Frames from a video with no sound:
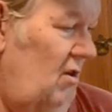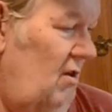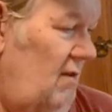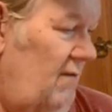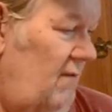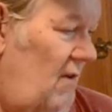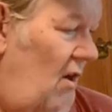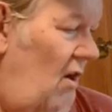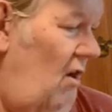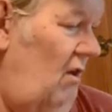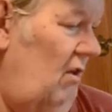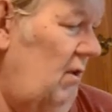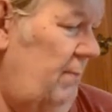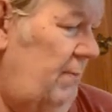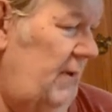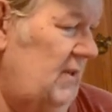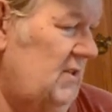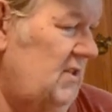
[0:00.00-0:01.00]
all
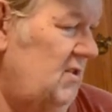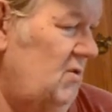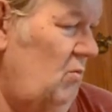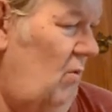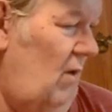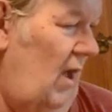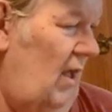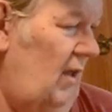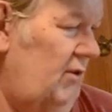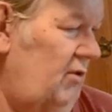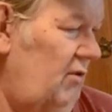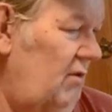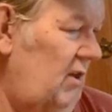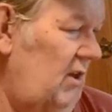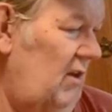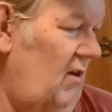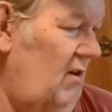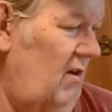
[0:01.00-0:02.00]
the pieces of wild
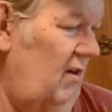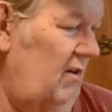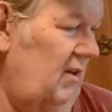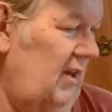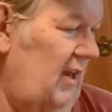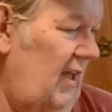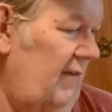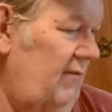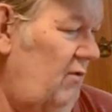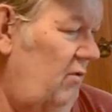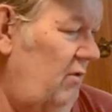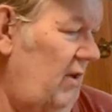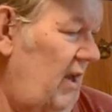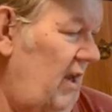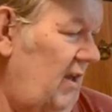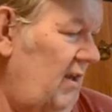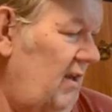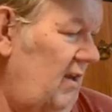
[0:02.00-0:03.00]
turkey art that I've
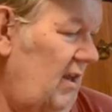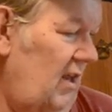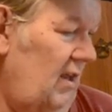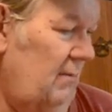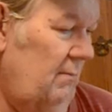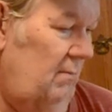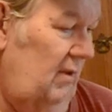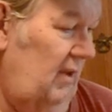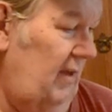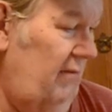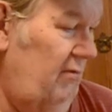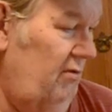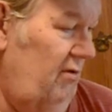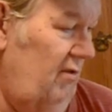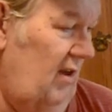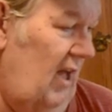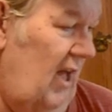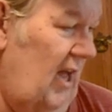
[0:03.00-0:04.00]
created, believe it
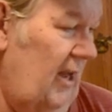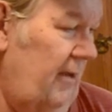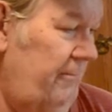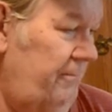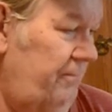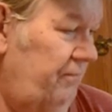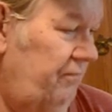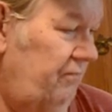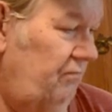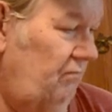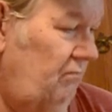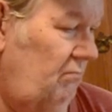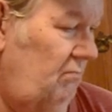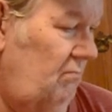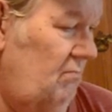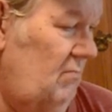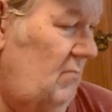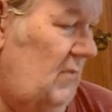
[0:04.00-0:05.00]
or not,
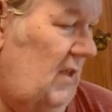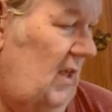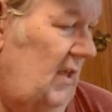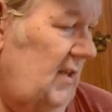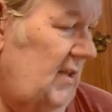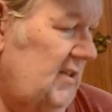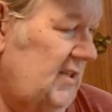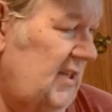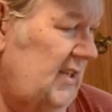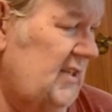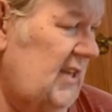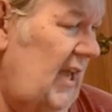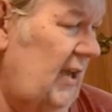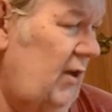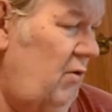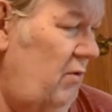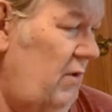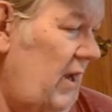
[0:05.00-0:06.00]
since
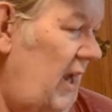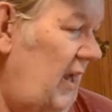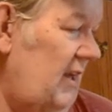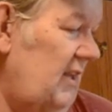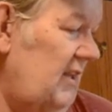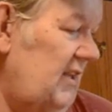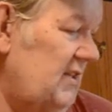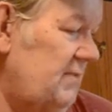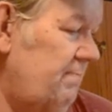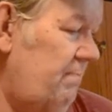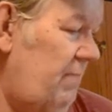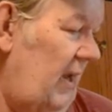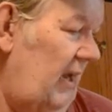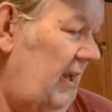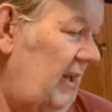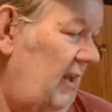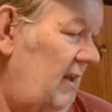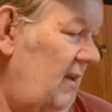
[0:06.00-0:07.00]
I created this
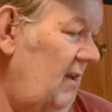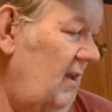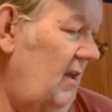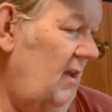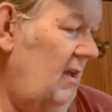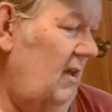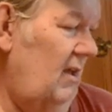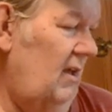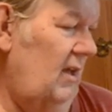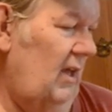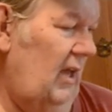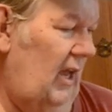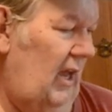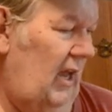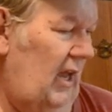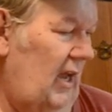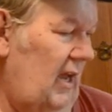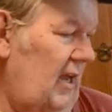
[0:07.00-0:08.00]
painting,
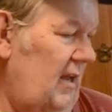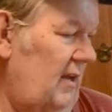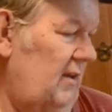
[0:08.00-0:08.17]
and